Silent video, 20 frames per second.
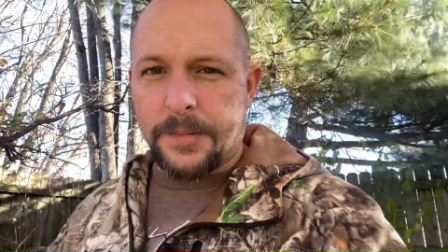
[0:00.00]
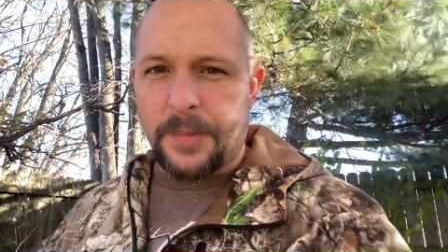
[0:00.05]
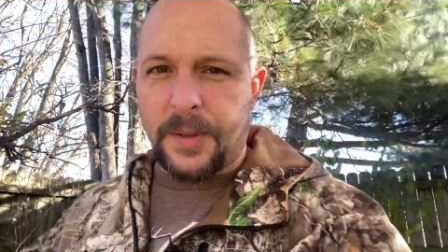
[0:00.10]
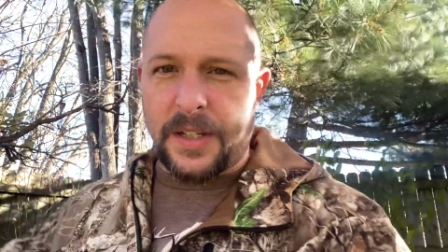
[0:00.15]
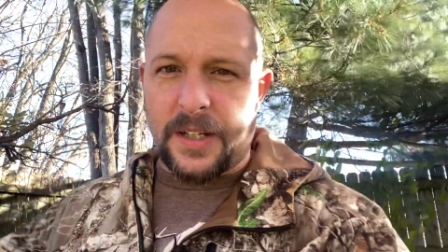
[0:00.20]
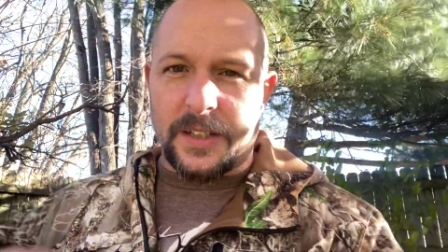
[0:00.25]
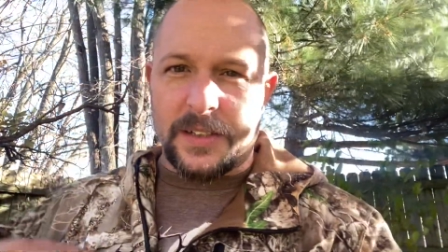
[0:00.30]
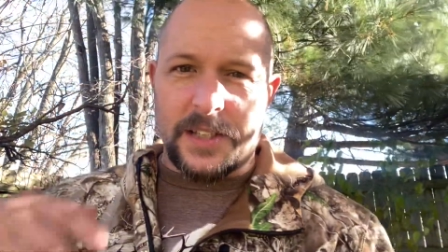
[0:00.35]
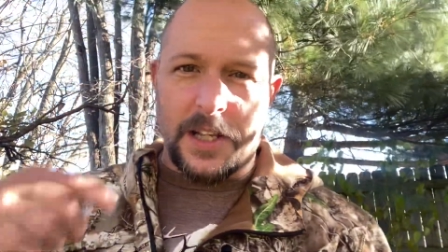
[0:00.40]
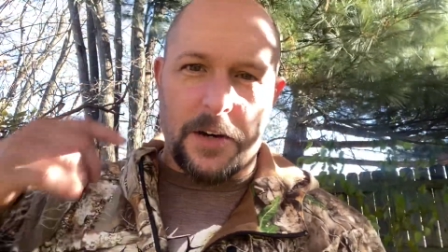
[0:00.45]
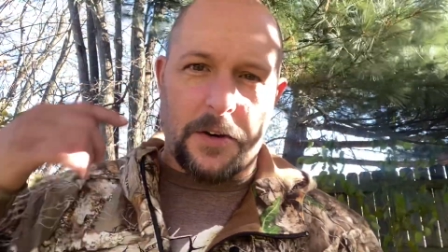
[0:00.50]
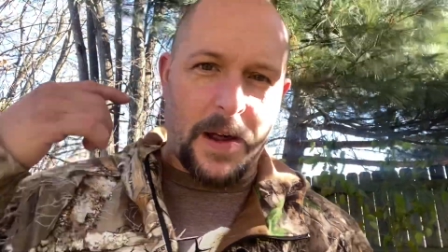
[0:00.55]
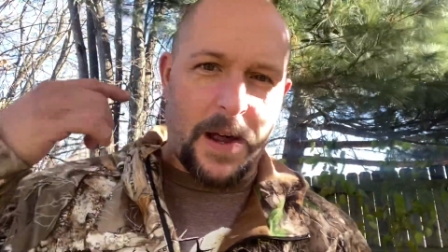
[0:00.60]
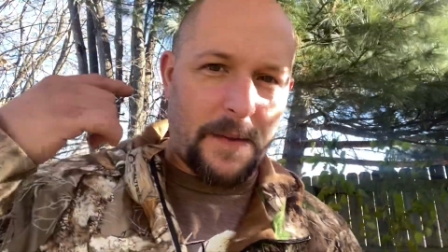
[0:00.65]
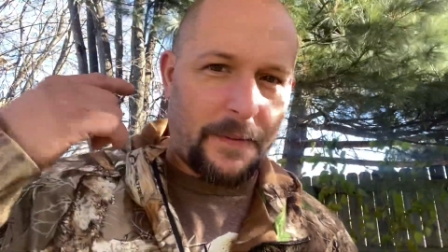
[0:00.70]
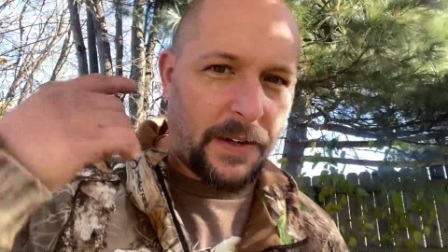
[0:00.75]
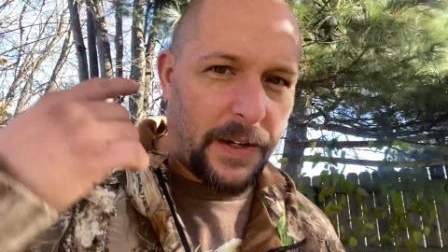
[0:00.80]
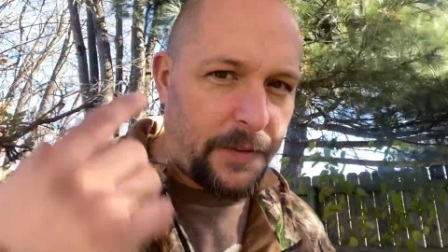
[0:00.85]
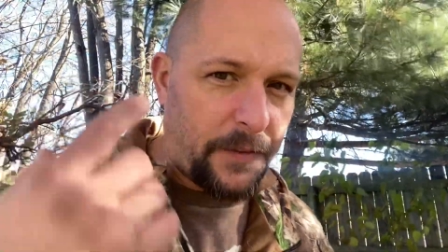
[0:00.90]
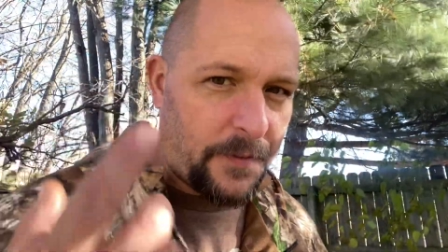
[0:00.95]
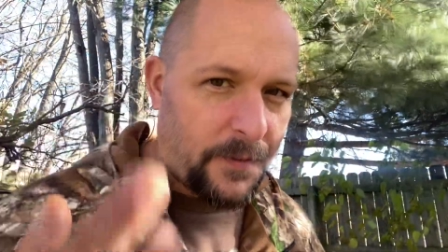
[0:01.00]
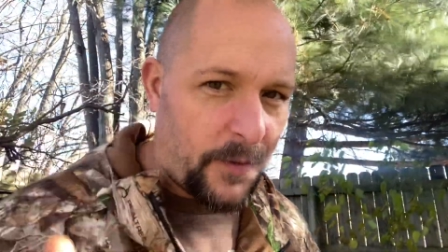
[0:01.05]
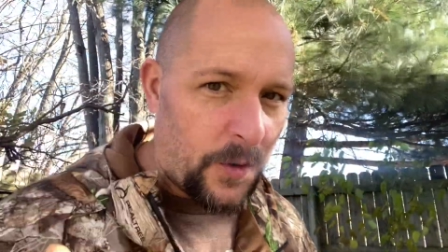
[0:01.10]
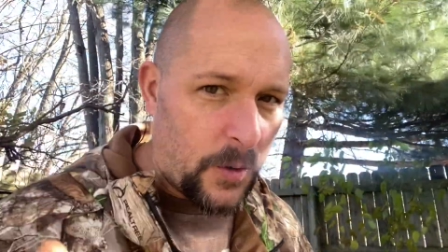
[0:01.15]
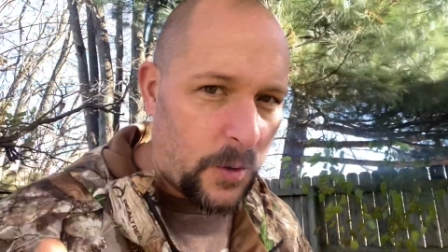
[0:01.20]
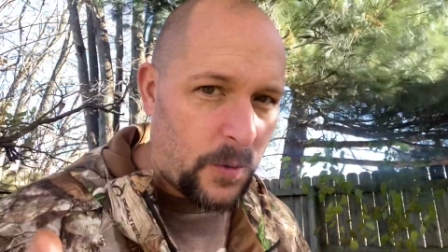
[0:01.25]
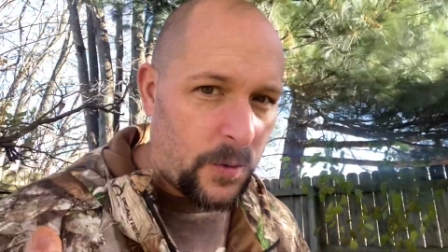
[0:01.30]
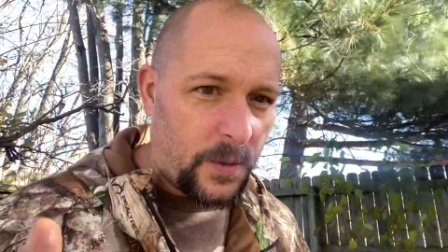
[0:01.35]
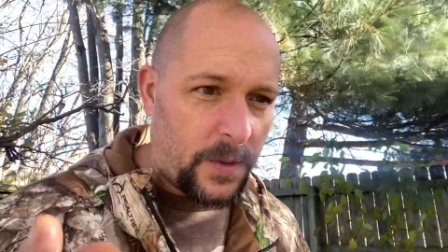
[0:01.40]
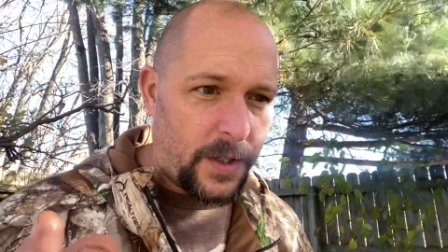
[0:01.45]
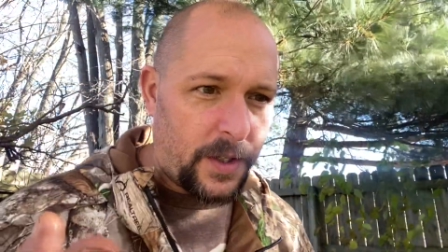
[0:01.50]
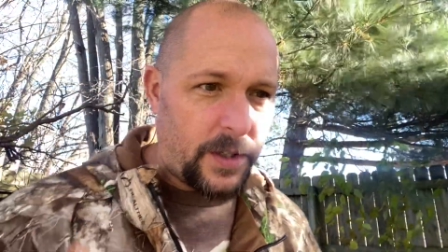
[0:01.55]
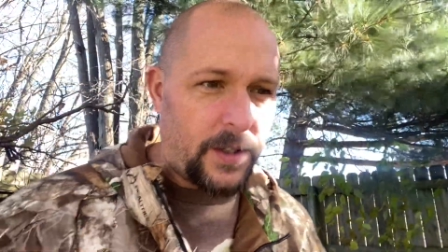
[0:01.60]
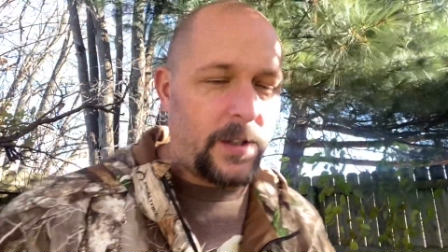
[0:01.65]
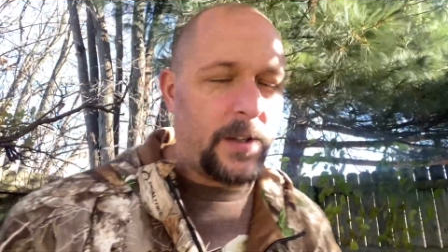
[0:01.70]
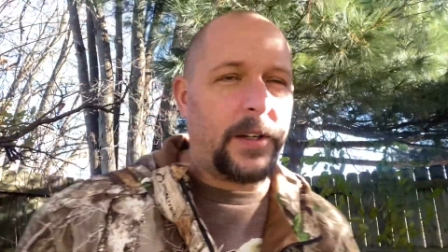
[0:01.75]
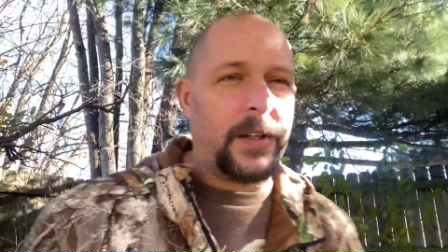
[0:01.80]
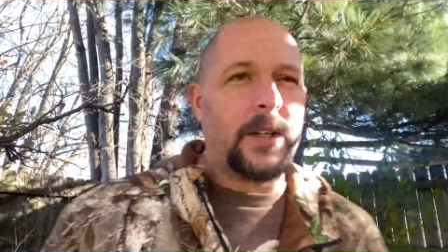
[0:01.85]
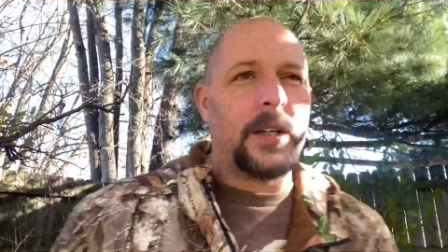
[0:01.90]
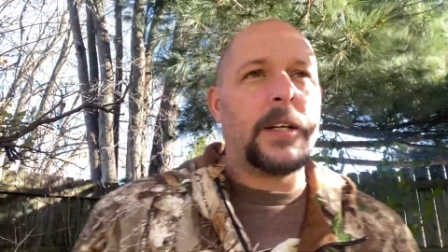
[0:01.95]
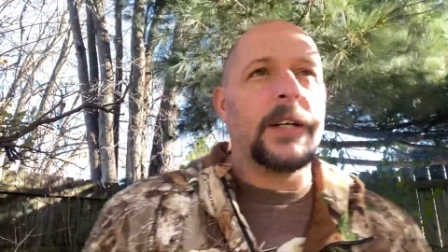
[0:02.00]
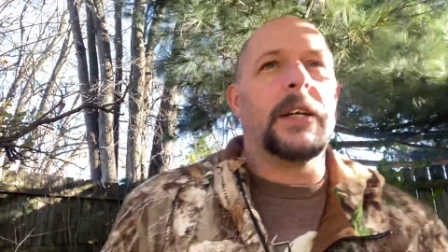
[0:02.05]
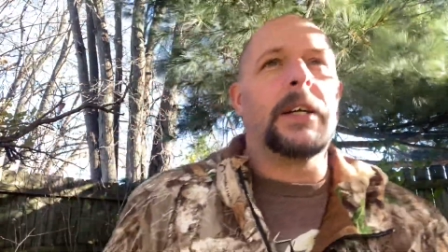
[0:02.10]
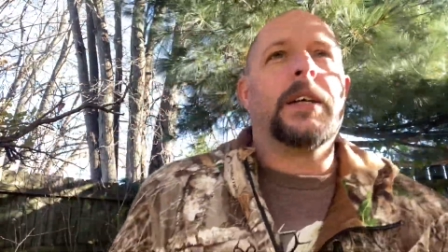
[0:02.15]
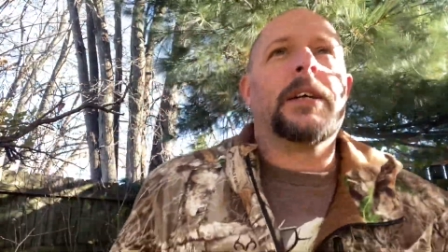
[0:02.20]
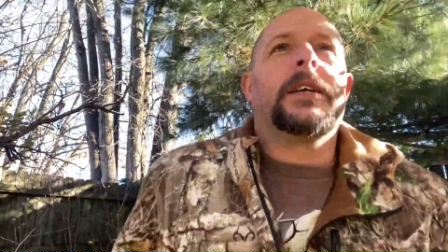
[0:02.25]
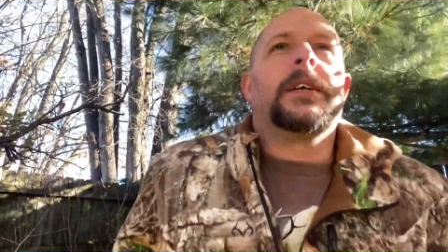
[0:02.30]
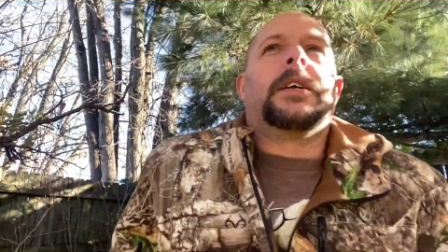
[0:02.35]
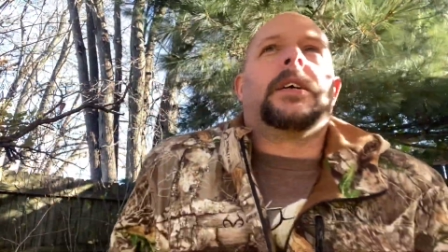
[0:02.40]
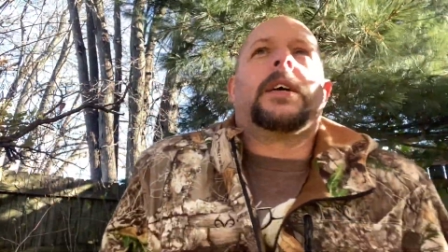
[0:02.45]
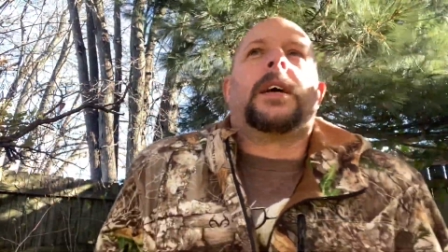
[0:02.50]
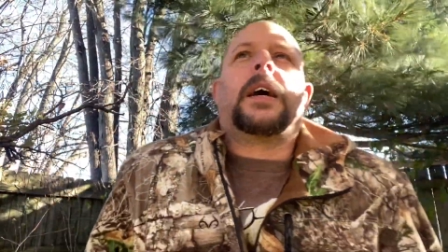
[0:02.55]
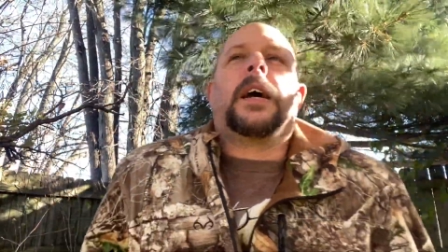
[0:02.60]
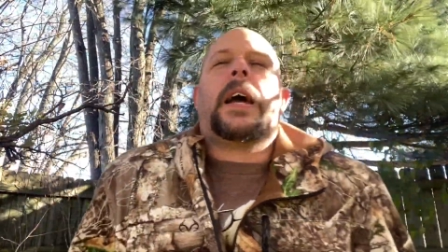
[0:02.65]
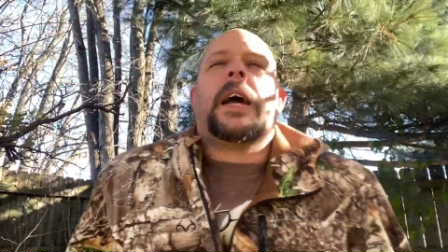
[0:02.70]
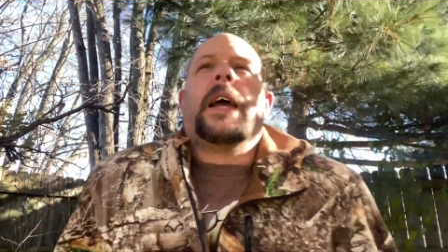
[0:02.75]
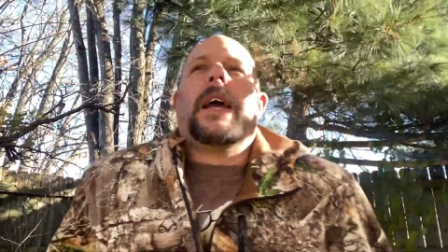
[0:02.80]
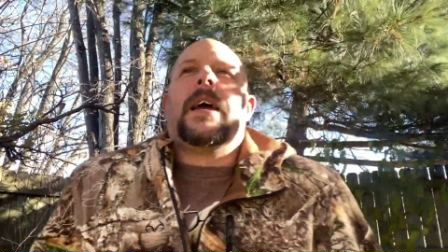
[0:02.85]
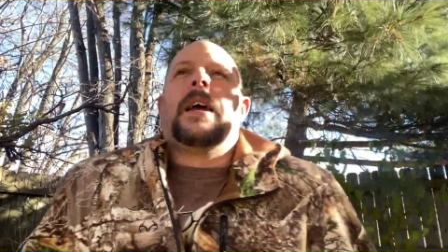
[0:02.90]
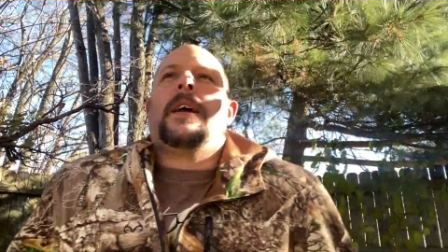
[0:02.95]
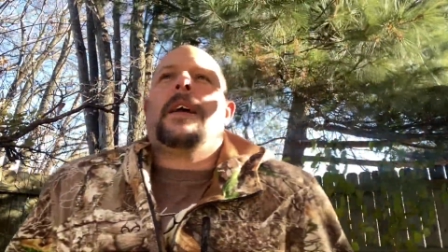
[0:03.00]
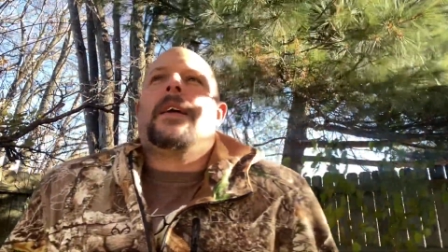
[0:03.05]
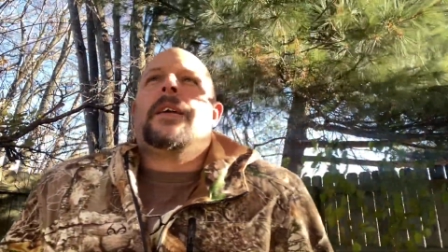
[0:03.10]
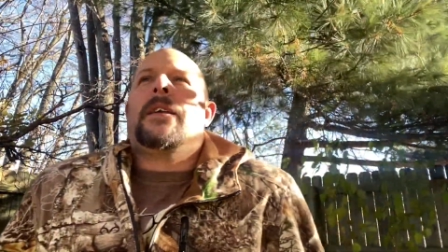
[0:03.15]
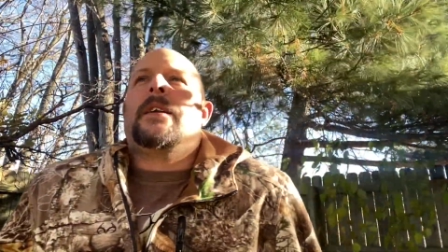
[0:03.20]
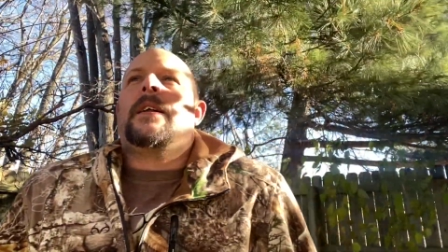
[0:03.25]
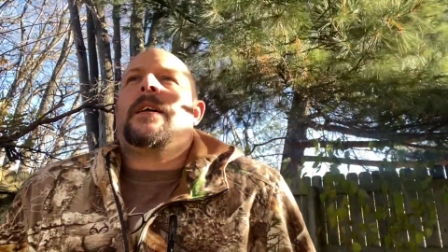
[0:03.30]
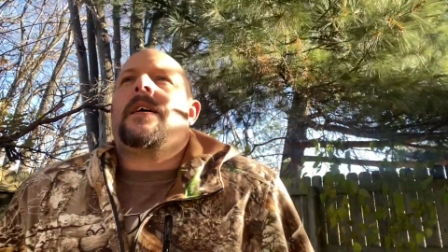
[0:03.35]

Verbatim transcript: because I don't have any food. And